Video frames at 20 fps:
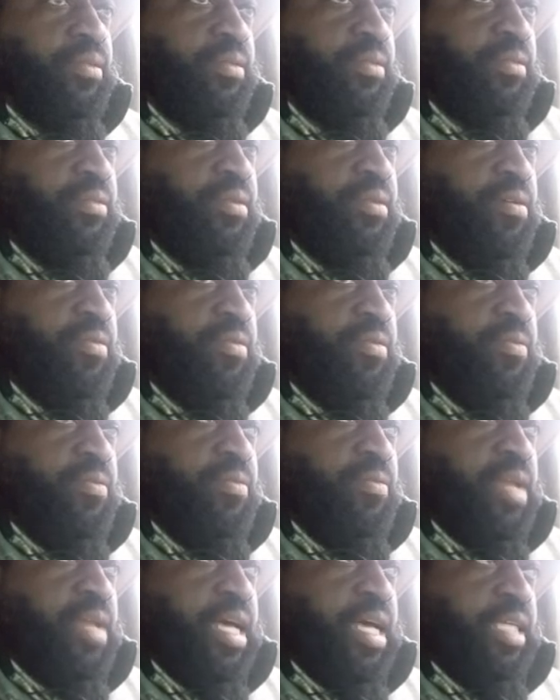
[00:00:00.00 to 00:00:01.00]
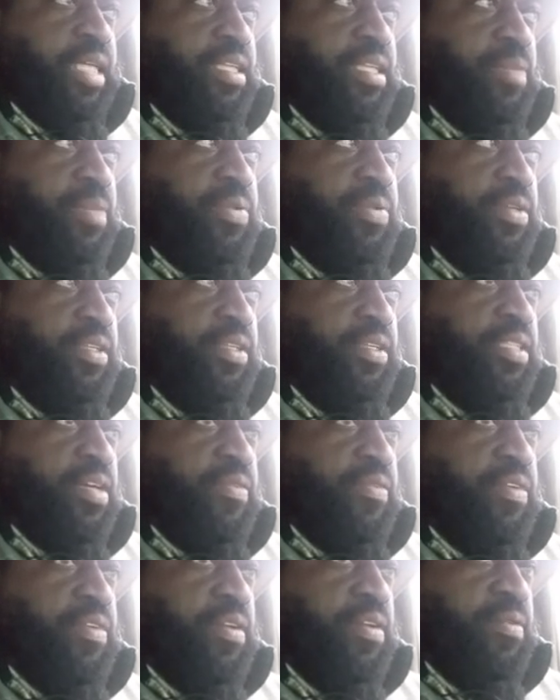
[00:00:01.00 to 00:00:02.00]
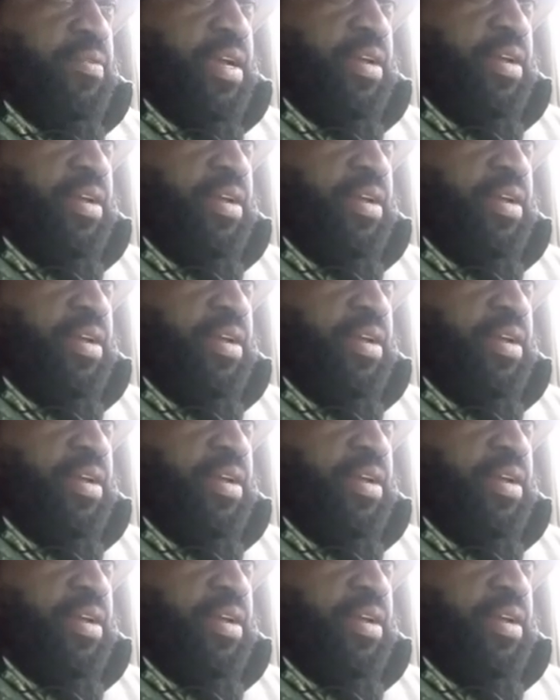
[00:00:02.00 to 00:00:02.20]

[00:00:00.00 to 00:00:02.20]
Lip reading: you know, like I said, putting yourself in the right